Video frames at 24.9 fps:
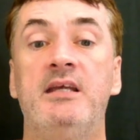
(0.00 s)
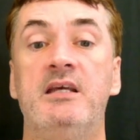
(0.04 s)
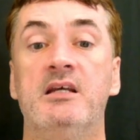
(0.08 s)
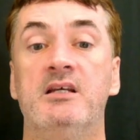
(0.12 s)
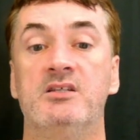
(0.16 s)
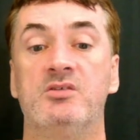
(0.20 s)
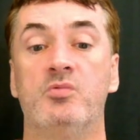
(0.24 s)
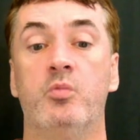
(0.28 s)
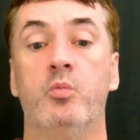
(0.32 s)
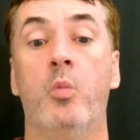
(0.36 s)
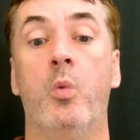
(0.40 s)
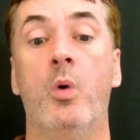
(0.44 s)

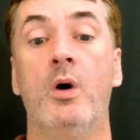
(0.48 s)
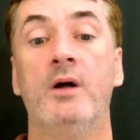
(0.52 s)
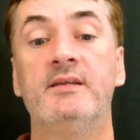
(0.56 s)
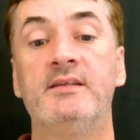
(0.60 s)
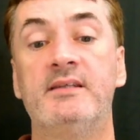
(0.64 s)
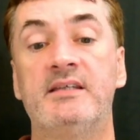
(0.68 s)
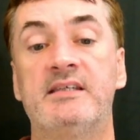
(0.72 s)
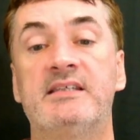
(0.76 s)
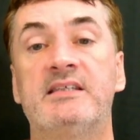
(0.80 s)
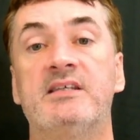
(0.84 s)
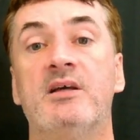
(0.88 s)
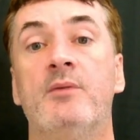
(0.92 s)
is once
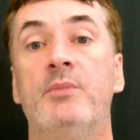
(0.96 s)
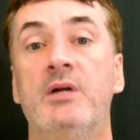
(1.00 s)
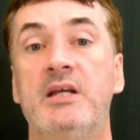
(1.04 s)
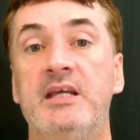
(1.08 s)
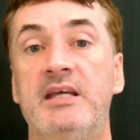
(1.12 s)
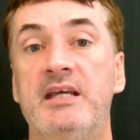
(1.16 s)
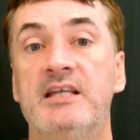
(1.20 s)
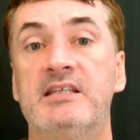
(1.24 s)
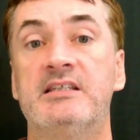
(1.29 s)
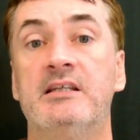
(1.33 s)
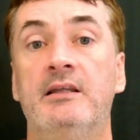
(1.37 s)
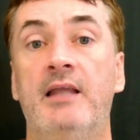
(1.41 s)
somebody
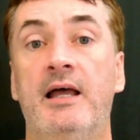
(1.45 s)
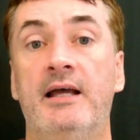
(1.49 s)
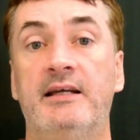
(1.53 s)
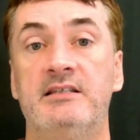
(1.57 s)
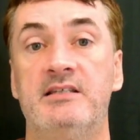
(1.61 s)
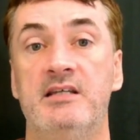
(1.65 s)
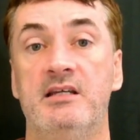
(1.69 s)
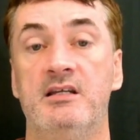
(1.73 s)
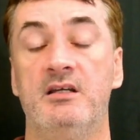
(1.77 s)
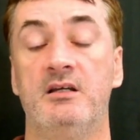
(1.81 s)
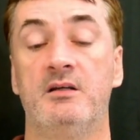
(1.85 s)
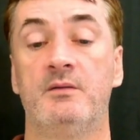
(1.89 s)
gets
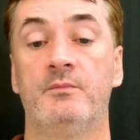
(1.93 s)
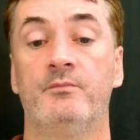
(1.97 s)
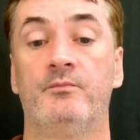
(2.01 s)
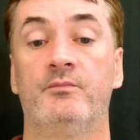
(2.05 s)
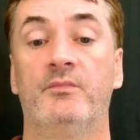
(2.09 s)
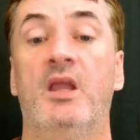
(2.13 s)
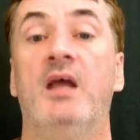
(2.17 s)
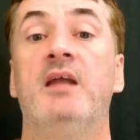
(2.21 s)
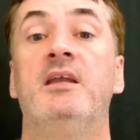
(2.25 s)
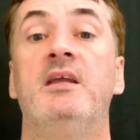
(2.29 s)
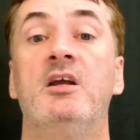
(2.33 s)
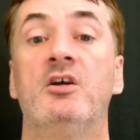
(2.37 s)
elected,
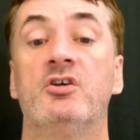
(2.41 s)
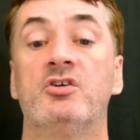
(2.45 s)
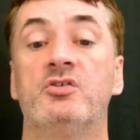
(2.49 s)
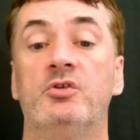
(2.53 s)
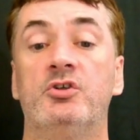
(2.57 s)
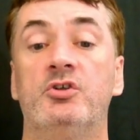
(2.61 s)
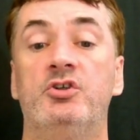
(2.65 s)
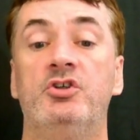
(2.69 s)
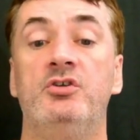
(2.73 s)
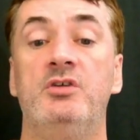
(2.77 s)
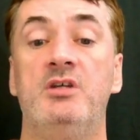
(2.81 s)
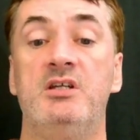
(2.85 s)
and here's
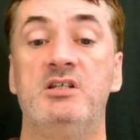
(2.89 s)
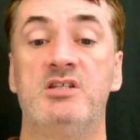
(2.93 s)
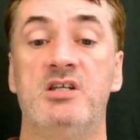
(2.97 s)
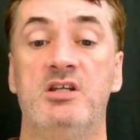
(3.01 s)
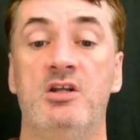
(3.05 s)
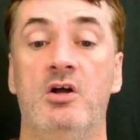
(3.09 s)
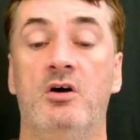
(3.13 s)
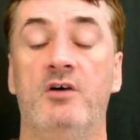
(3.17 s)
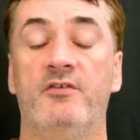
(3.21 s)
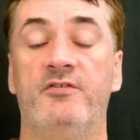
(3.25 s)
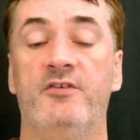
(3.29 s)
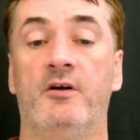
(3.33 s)
what you need to
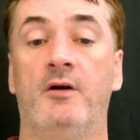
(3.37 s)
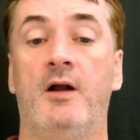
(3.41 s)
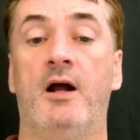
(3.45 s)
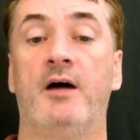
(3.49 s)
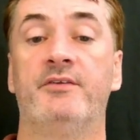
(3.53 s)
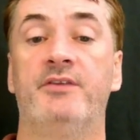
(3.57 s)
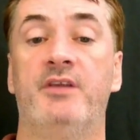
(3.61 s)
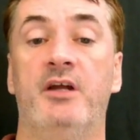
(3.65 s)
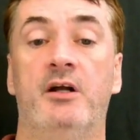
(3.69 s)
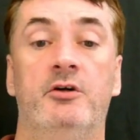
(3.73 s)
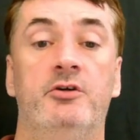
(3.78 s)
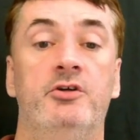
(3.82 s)
know if you're out
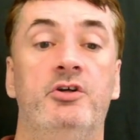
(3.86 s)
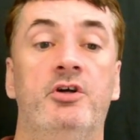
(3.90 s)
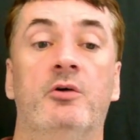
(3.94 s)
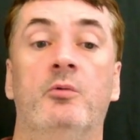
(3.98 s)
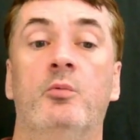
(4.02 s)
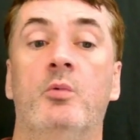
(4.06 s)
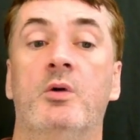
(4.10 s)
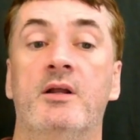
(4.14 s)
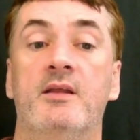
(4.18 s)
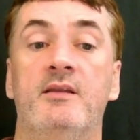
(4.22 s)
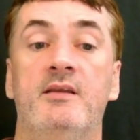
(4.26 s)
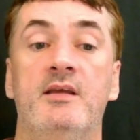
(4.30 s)
there and you're
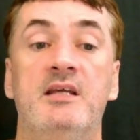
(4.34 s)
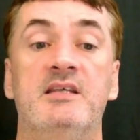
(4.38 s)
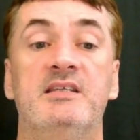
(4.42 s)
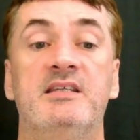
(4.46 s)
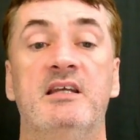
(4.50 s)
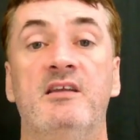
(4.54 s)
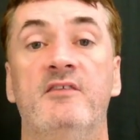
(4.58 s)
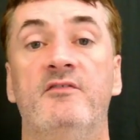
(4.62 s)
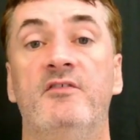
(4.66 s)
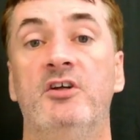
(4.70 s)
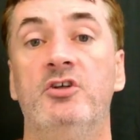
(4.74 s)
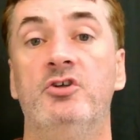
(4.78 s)
one of these
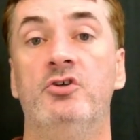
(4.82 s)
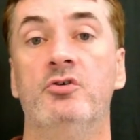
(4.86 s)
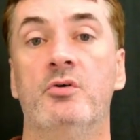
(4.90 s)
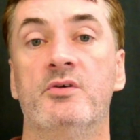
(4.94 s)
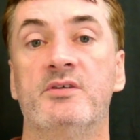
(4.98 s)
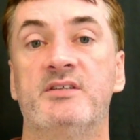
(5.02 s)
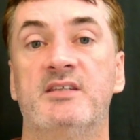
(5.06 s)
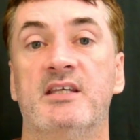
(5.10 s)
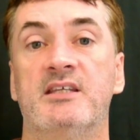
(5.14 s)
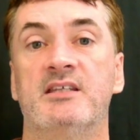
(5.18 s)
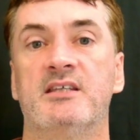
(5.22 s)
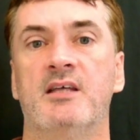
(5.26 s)

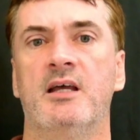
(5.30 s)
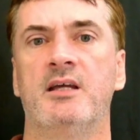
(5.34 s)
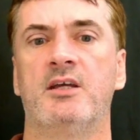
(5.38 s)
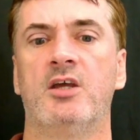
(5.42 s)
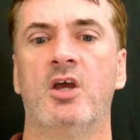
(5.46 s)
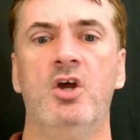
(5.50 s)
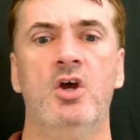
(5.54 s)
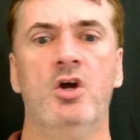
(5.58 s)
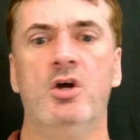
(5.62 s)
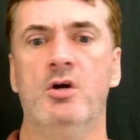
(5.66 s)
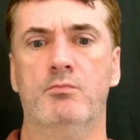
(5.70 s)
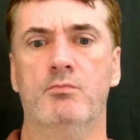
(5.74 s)
individuals that's like,
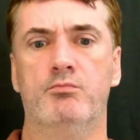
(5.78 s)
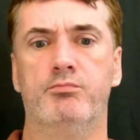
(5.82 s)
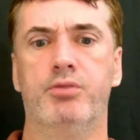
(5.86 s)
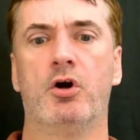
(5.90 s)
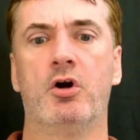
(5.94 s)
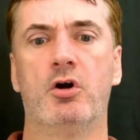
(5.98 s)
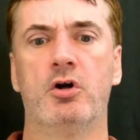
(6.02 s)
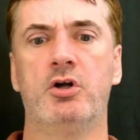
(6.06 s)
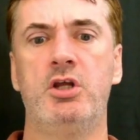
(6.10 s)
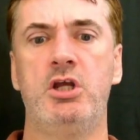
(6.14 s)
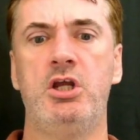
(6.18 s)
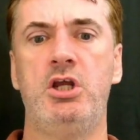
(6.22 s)

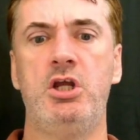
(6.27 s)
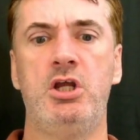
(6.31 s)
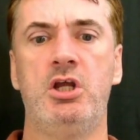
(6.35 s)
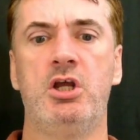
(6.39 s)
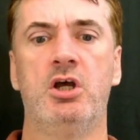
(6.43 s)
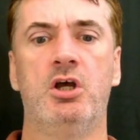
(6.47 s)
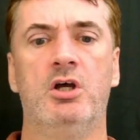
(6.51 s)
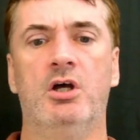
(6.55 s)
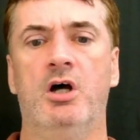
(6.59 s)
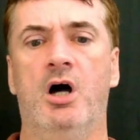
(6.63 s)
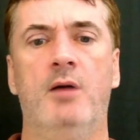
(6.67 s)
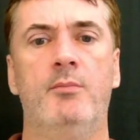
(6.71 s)
Bernie,
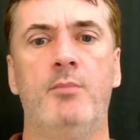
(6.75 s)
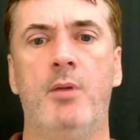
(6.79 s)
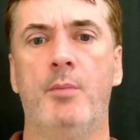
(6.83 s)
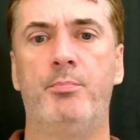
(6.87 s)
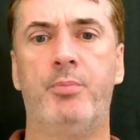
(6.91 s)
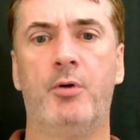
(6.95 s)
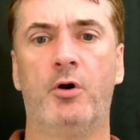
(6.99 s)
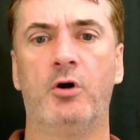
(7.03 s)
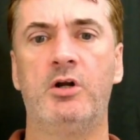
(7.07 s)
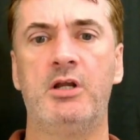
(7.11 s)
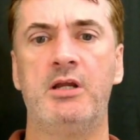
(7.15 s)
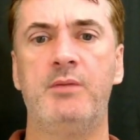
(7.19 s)
I'm a
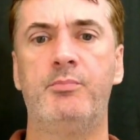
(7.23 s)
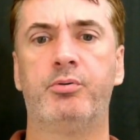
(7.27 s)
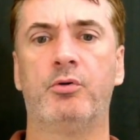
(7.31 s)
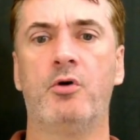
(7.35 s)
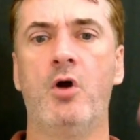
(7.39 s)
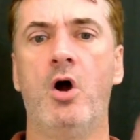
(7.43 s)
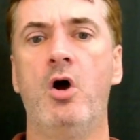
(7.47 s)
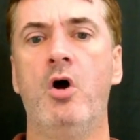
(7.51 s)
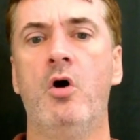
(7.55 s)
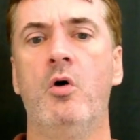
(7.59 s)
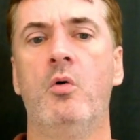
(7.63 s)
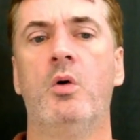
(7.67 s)
Bernie
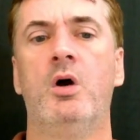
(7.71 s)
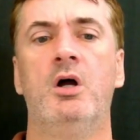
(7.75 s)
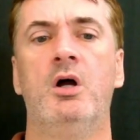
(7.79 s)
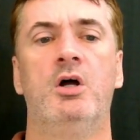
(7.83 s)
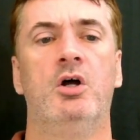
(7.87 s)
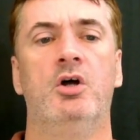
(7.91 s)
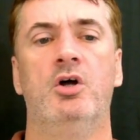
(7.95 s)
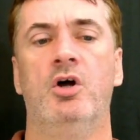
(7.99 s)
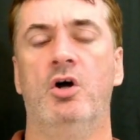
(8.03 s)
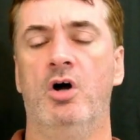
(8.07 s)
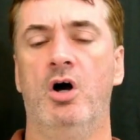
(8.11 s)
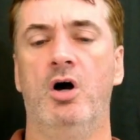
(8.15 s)
bro,
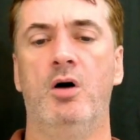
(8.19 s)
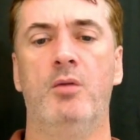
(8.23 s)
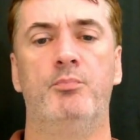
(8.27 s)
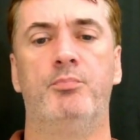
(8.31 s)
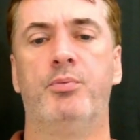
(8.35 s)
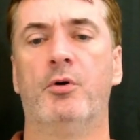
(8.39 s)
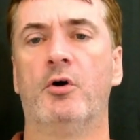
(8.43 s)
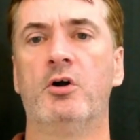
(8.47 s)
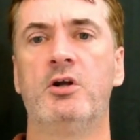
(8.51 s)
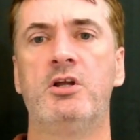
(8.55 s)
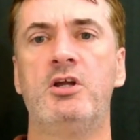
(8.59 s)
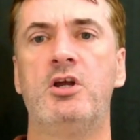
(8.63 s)

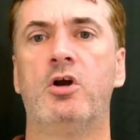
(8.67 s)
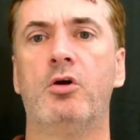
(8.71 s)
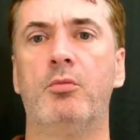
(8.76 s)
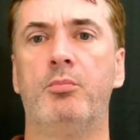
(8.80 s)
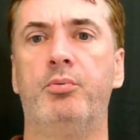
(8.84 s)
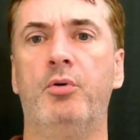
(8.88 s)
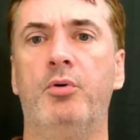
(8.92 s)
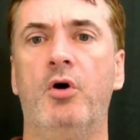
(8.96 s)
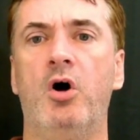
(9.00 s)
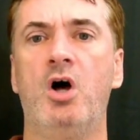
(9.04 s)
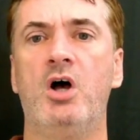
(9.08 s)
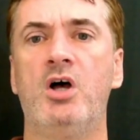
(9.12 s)
Bernie or
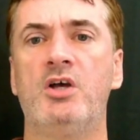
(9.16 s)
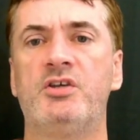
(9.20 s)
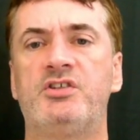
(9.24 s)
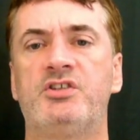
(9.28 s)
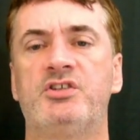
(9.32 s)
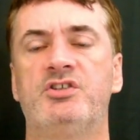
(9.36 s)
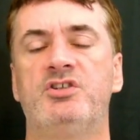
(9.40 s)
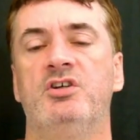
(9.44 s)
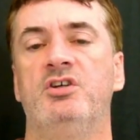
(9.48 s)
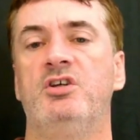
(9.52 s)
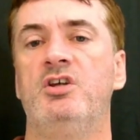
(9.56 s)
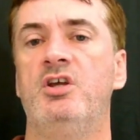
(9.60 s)

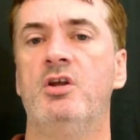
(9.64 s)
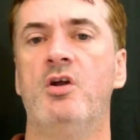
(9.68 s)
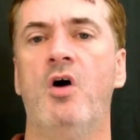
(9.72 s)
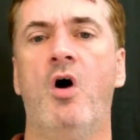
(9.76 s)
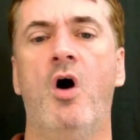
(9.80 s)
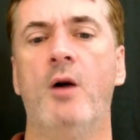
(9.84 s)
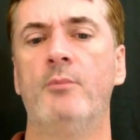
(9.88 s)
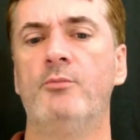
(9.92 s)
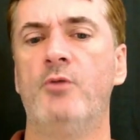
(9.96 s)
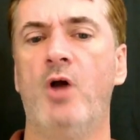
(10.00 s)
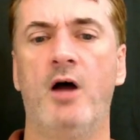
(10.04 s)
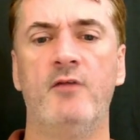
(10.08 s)
bust, you know,
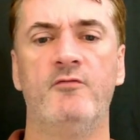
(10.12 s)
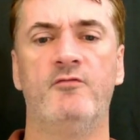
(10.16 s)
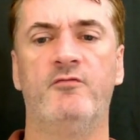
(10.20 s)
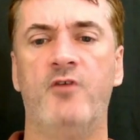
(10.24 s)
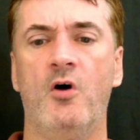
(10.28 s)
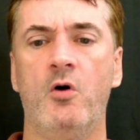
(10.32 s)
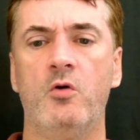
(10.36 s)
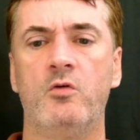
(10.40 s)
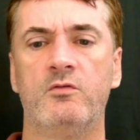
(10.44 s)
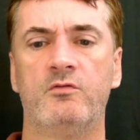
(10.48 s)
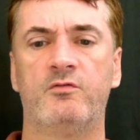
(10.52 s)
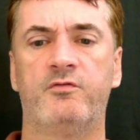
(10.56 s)
I'm not
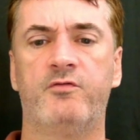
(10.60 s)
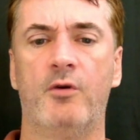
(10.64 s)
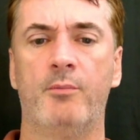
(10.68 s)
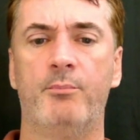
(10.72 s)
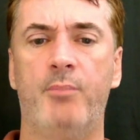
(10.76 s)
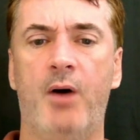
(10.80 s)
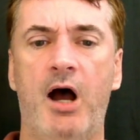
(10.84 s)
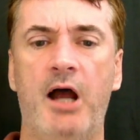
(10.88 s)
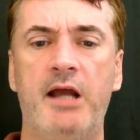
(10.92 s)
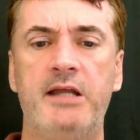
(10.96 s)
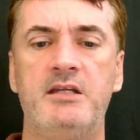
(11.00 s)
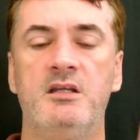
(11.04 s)
voting for
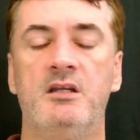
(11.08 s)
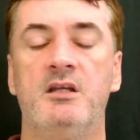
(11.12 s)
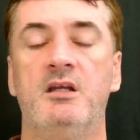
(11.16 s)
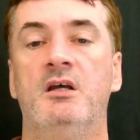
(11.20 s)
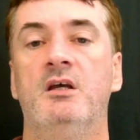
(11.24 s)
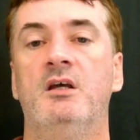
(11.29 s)
Biden.